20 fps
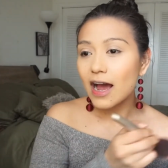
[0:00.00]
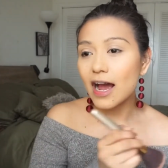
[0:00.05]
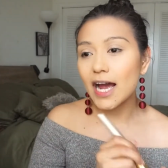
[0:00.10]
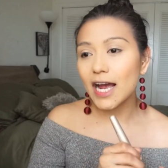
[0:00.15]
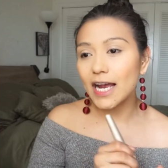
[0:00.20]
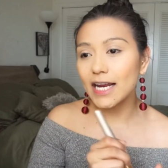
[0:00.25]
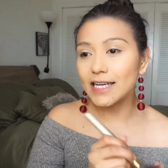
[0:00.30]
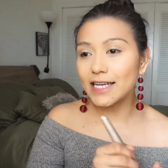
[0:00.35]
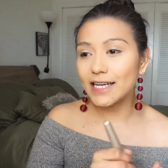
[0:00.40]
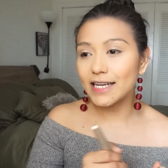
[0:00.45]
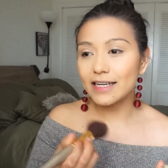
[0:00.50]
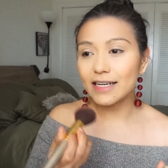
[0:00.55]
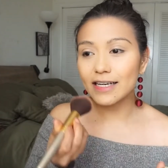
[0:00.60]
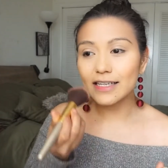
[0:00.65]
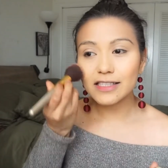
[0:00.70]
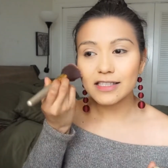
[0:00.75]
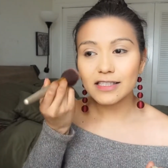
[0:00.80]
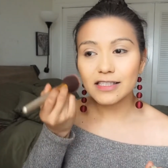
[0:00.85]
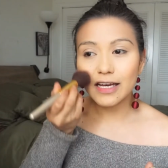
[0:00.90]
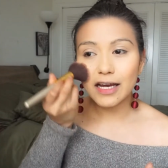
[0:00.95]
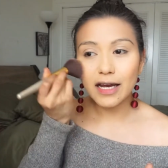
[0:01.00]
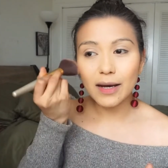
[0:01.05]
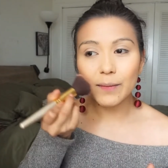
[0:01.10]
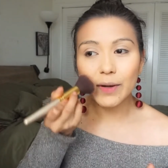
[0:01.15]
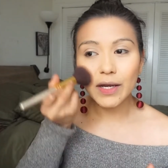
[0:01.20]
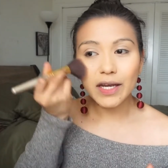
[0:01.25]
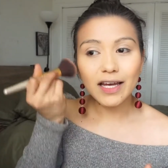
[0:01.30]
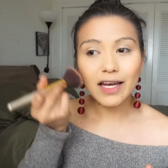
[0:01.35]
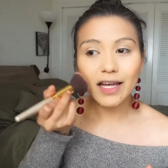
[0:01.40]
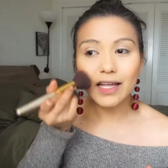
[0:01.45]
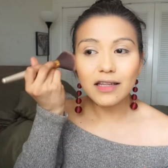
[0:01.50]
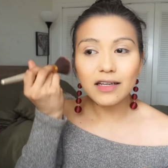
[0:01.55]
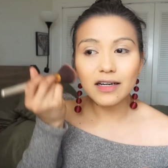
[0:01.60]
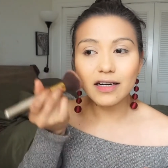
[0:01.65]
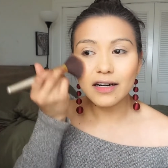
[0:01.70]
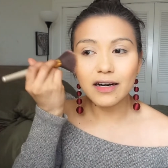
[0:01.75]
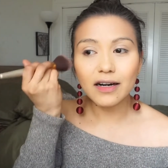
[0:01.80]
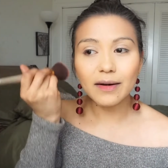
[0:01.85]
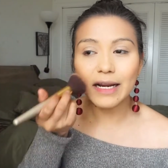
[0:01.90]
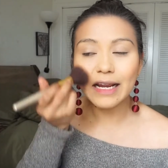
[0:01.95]
I need some
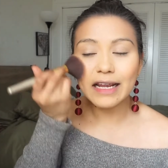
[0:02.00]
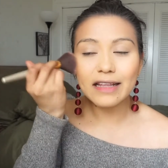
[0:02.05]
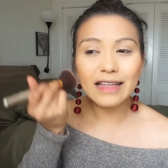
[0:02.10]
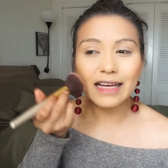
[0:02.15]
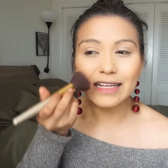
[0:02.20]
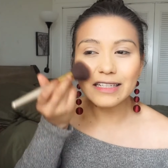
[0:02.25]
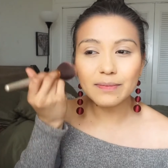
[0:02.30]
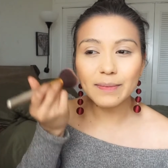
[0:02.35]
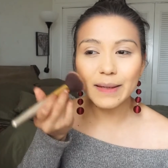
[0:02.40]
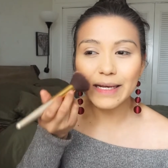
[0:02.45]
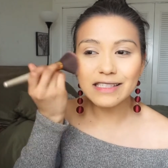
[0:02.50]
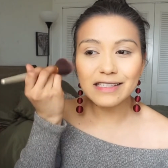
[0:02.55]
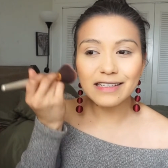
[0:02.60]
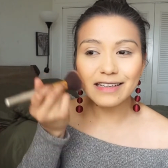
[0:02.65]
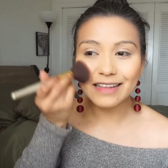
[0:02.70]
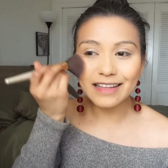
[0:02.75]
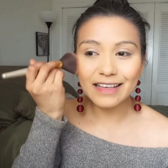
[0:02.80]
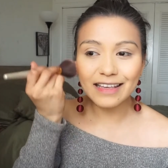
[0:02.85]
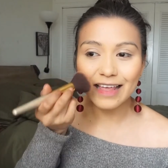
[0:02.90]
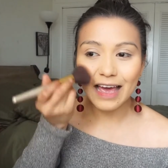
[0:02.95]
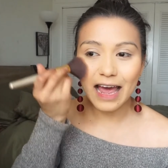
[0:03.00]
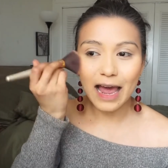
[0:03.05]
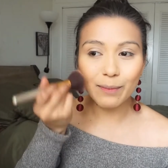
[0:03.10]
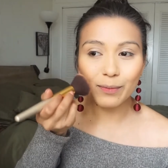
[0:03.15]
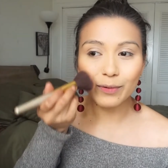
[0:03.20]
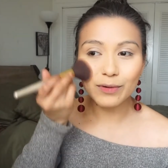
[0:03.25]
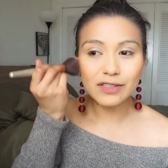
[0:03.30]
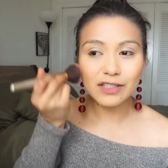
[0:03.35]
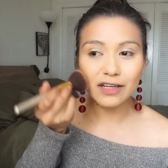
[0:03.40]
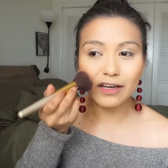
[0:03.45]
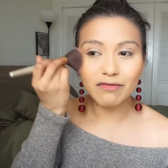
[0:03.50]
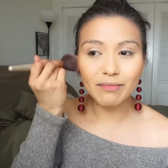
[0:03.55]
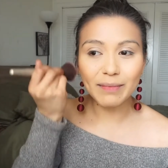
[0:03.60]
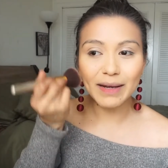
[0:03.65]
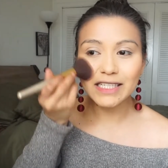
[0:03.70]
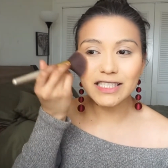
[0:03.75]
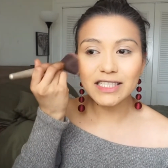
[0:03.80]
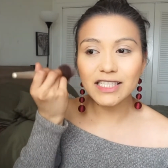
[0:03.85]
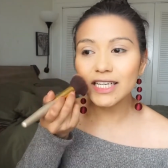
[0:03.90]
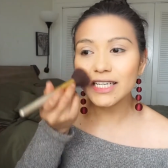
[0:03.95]
color, and that's basically the apples of
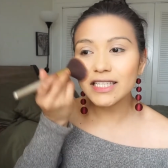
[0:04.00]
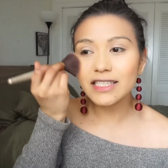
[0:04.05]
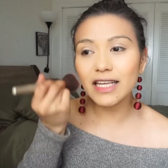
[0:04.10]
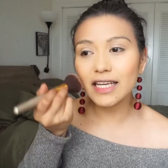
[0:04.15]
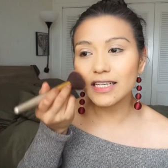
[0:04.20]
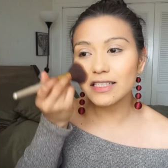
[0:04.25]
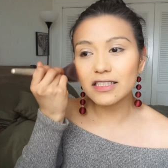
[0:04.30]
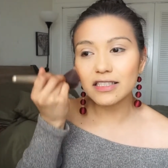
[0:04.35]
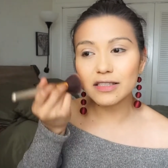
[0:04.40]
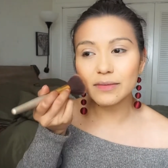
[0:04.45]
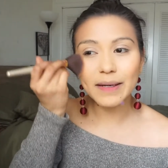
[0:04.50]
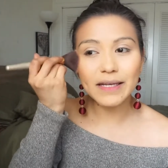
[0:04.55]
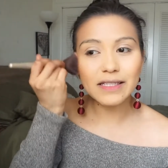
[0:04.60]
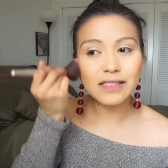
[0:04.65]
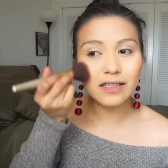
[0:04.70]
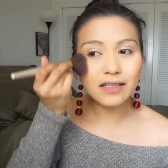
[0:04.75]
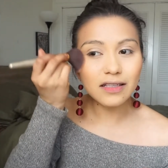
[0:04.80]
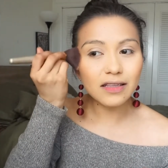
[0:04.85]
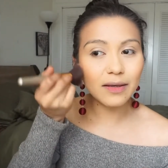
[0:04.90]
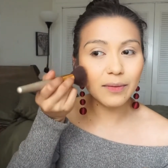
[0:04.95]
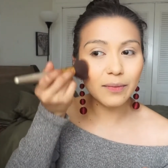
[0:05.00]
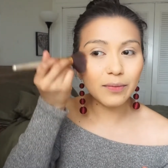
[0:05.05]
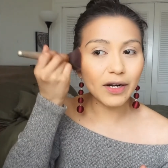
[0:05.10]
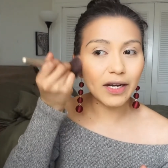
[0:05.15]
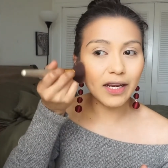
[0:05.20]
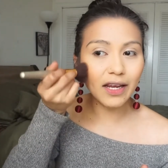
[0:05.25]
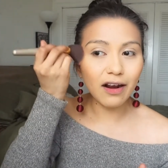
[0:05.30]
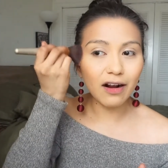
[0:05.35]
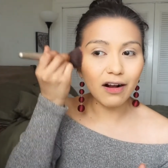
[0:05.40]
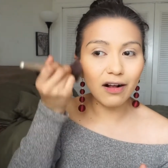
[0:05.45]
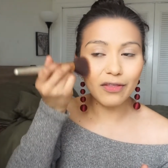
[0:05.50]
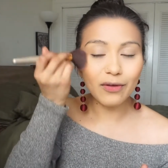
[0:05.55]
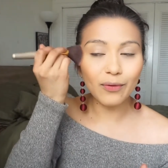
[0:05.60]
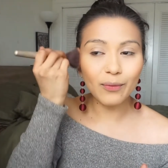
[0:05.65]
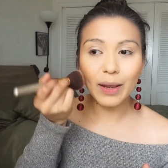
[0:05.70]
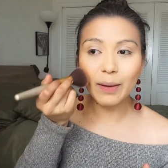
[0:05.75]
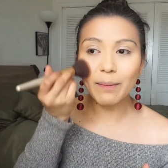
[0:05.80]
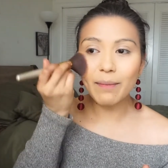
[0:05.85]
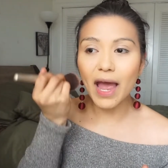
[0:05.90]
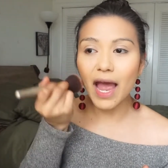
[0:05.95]
my cheeks, and just basically bring it all the
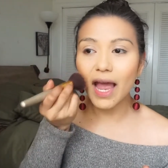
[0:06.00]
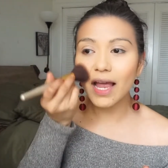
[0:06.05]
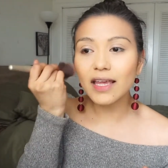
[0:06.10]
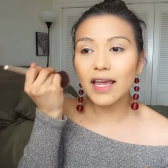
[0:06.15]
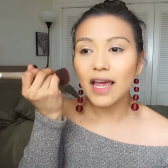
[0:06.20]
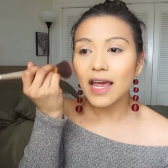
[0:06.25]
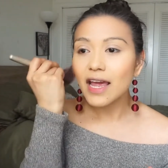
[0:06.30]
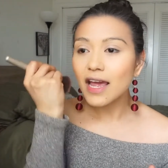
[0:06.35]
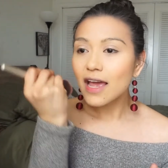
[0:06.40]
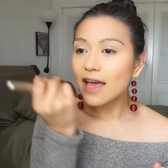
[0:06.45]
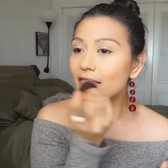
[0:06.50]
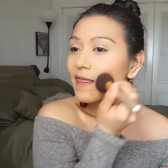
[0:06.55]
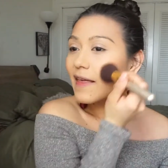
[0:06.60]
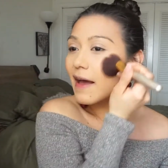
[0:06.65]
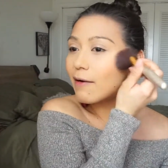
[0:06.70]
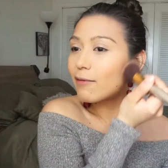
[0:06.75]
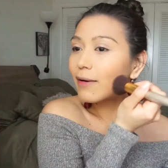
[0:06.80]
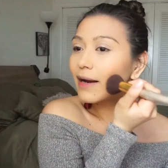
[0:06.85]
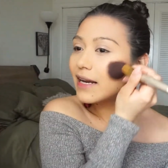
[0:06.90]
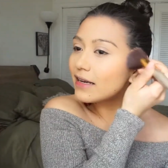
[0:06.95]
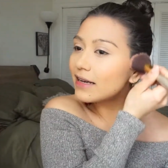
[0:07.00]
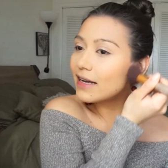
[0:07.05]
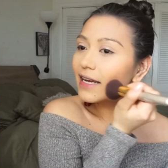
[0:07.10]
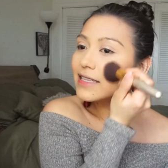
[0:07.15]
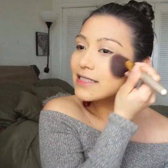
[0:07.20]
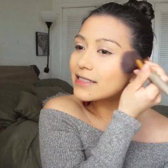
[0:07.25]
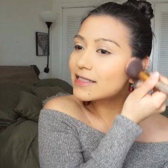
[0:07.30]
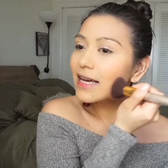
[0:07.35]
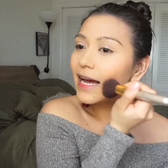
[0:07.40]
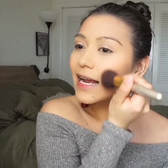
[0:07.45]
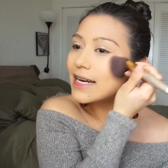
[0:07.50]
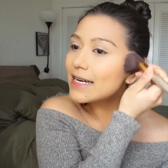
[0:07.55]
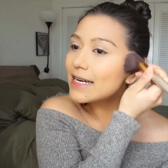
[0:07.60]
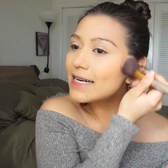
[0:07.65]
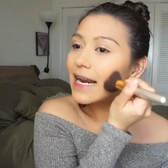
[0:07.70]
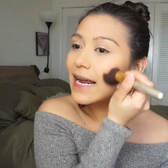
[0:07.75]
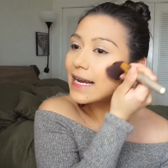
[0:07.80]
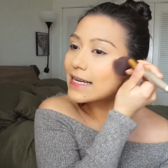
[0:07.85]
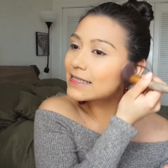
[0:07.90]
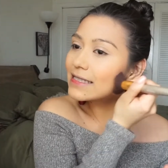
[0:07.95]
way back. That way it's
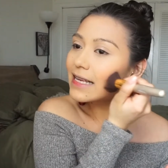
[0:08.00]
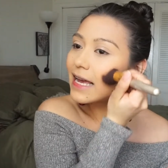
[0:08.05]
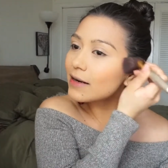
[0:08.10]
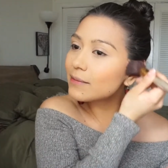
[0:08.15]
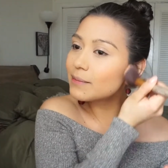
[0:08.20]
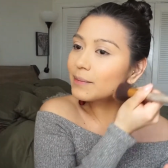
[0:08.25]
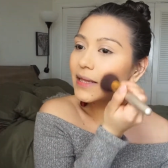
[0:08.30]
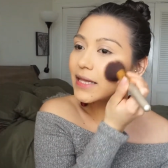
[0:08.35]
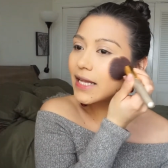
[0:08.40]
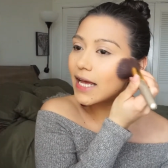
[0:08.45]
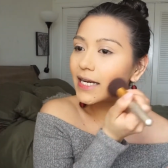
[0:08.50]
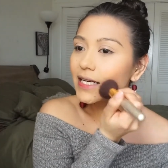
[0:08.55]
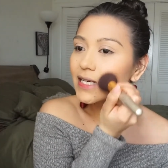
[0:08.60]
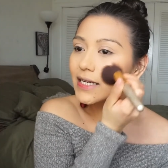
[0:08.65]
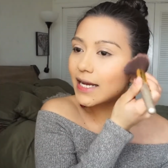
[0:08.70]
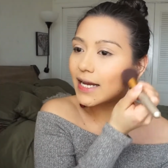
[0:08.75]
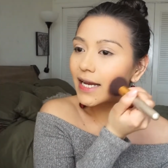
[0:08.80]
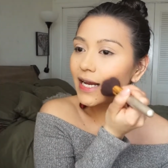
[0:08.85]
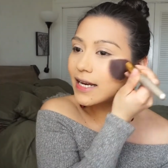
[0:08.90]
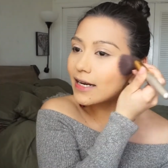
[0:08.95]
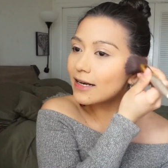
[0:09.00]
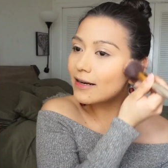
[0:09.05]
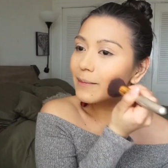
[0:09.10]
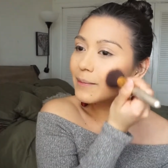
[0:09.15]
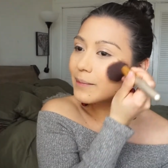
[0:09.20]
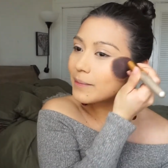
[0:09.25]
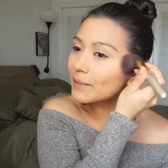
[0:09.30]
nice and blended.